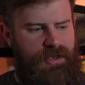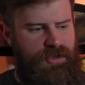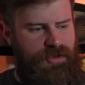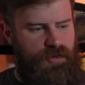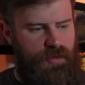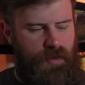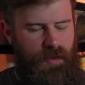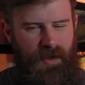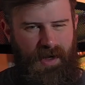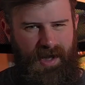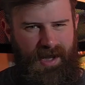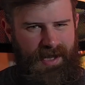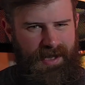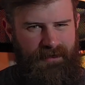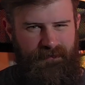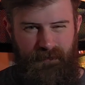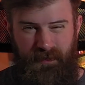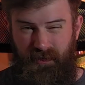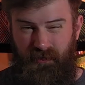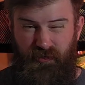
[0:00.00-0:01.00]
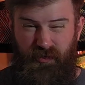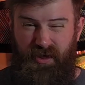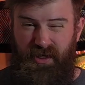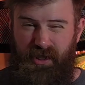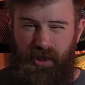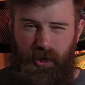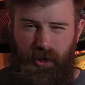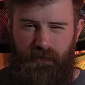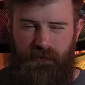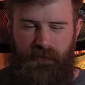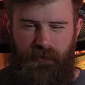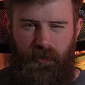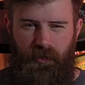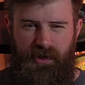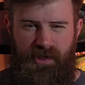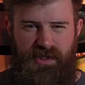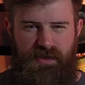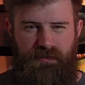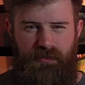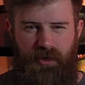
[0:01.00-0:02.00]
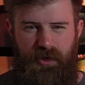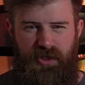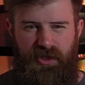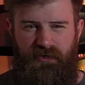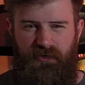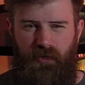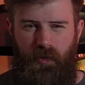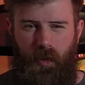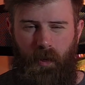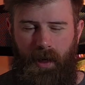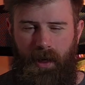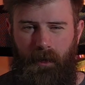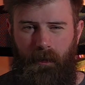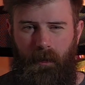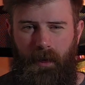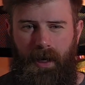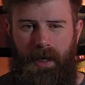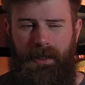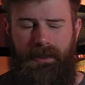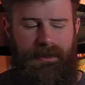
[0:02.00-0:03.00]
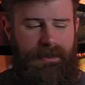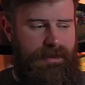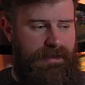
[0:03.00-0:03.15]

So I've been really looking forward to this project for quite a while,